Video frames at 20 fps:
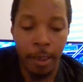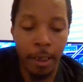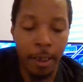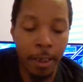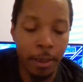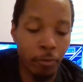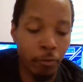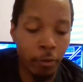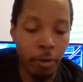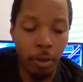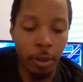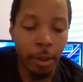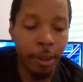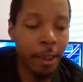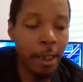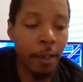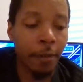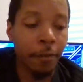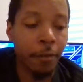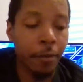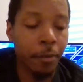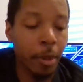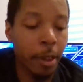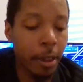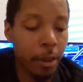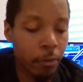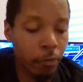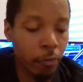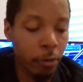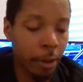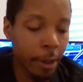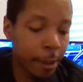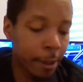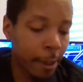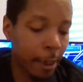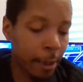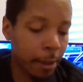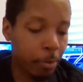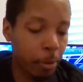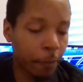He's really
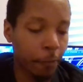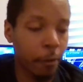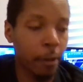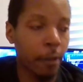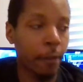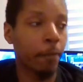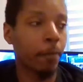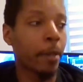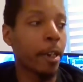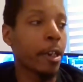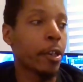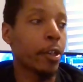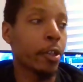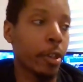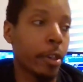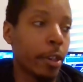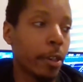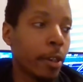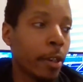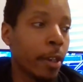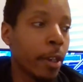desperate for information,